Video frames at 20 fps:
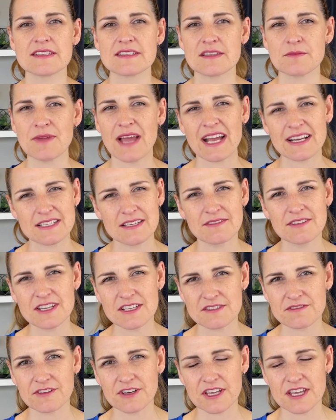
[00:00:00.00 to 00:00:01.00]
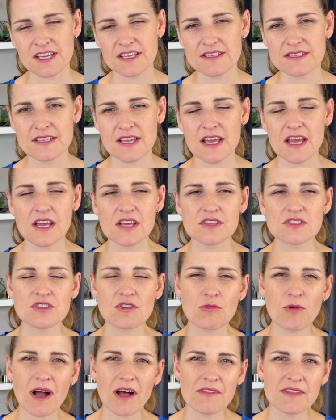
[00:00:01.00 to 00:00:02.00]
some activities for kids. So
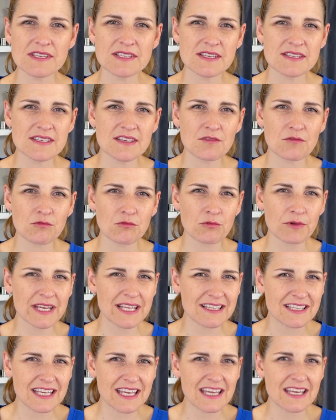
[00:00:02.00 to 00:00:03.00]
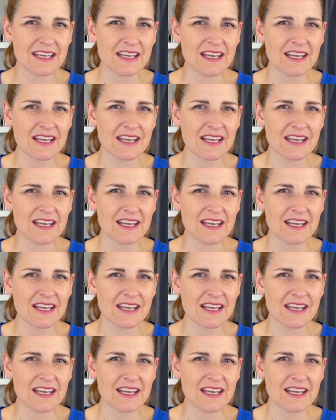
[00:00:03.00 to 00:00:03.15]
while this isn't really